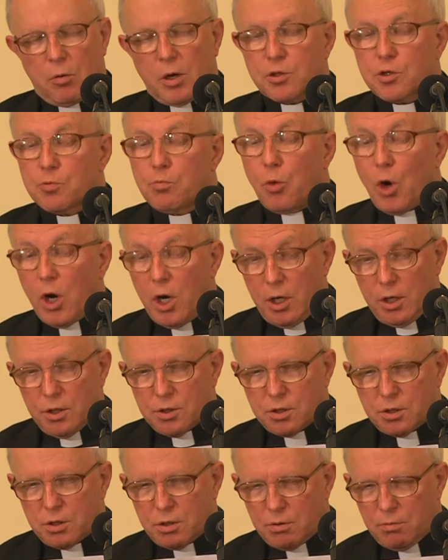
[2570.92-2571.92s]
What's
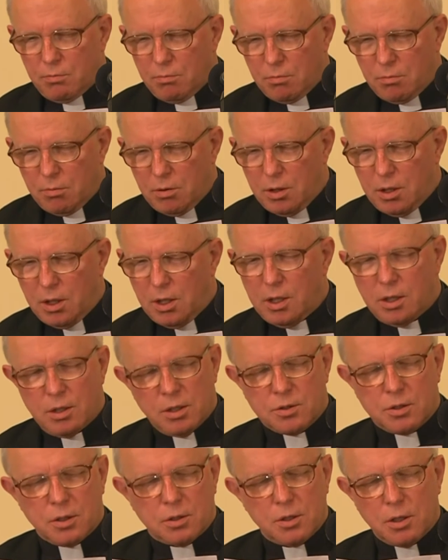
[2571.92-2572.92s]
worse
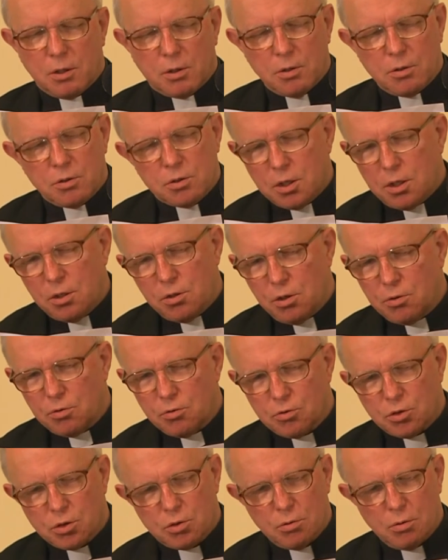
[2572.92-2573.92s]
is that it
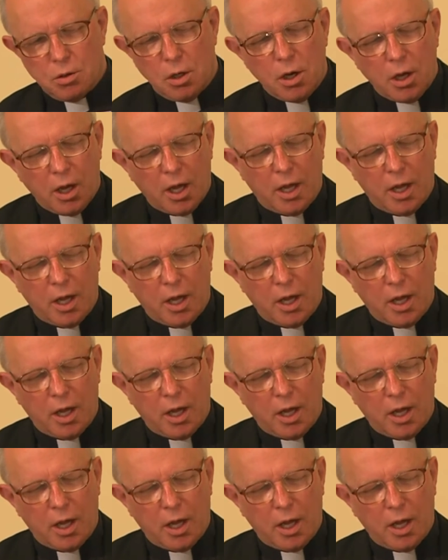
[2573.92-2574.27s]
continues.